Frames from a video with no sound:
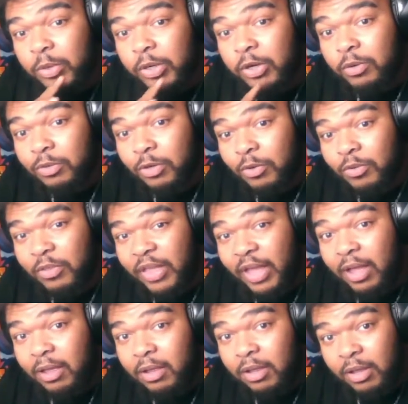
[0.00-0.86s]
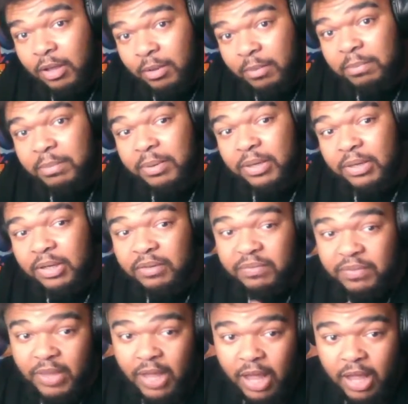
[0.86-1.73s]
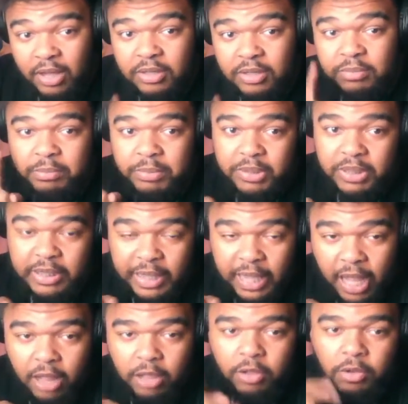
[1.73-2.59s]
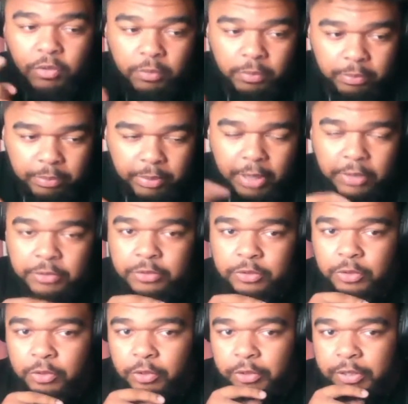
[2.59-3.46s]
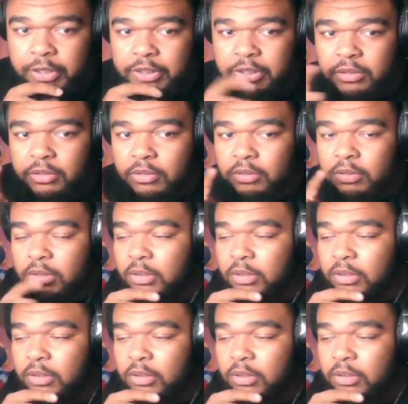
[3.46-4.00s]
We don't know that, but if not, it'd be Diallo, Pau Torres, and